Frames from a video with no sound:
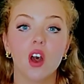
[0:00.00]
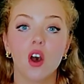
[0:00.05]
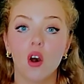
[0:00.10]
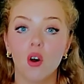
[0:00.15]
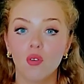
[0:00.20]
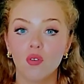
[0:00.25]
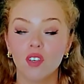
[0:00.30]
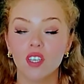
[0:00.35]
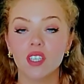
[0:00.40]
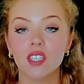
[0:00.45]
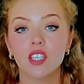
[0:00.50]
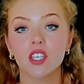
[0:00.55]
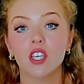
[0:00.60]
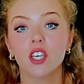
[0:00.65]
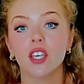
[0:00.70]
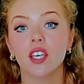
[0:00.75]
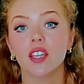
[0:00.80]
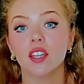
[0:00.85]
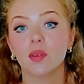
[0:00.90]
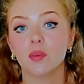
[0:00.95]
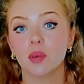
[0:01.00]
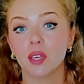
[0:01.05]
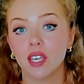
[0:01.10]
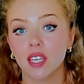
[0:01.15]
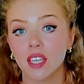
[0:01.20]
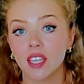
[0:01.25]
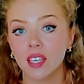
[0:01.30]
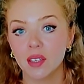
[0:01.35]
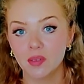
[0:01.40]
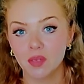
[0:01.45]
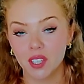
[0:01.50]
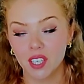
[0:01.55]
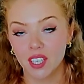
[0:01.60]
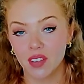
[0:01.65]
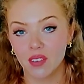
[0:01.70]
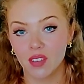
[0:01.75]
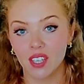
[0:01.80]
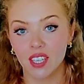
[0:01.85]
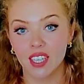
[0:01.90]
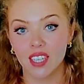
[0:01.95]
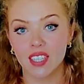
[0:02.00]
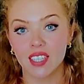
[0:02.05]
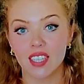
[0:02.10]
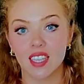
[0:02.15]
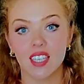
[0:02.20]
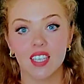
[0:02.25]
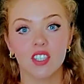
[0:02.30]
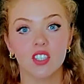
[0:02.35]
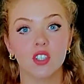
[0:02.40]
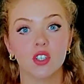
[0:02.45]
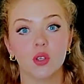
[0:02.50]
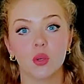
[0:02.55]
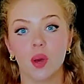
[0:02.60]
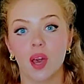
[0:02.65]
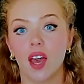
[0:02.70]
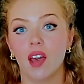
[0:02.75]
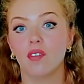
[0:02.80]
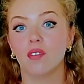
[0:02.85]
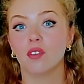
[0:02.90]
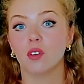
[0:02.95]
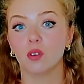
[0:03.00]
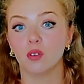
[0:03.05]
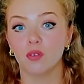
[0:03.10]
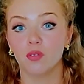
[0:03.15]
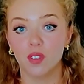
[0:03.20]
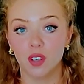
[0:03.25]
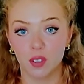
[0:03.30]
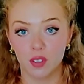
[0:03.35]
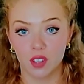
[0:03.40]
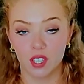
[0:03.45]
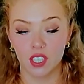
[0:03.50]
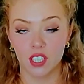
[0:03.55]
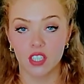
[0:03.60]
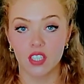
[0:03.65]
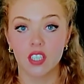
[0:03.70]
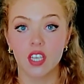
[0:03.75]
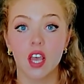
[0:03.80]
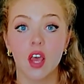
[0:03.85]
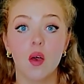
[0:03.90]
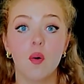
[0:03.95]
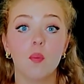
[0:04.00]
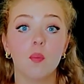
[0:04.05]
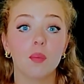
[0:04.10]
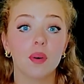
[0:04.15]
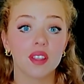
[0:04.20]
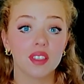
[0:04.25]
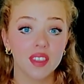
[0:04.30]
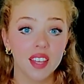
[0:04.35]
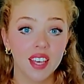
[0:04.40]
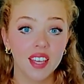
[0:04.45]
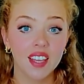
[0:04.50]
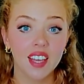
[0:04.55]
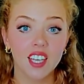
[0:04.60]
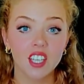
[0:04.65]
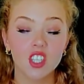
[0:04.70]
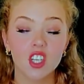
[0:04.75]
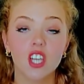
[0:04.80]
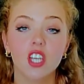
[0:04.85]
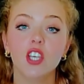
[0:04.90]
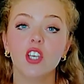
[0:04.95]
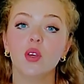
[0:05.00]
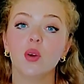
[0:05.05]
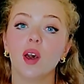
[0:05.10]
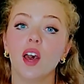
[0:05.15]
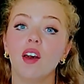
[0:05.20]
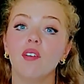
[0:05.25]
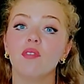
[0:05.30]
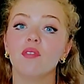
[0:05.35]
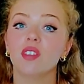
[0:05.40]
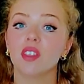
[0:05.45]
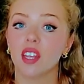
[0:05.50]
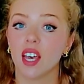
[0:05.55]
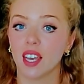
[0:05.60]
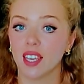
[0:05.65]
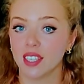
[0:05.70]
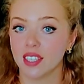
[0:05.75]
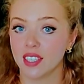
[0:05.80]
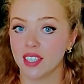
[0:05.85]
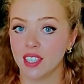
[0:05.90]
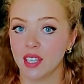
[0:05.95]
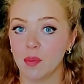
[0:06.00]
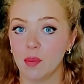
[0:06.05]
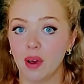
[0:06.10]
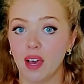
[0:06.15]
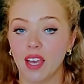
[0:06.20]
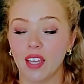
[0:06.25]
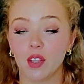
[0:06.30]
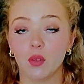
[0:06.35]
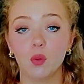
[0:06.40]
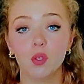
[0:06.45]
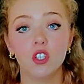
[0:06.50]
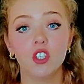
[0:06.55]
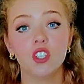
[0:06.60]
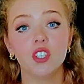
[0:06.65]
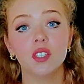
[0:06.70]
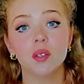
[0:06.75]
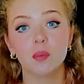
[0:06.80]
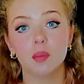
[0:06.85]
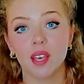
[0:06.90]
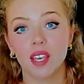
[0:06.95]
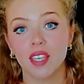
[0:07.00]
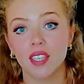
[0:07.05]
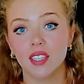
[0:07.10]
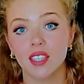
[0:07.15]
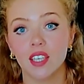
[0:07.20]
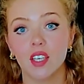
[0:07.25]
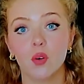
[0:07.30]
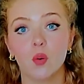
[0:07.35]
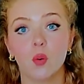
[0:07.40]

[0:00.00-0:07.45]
Obviously, in the beginning of the ingredients list, you have your filters, but then actually you have niacinamide, which is amazing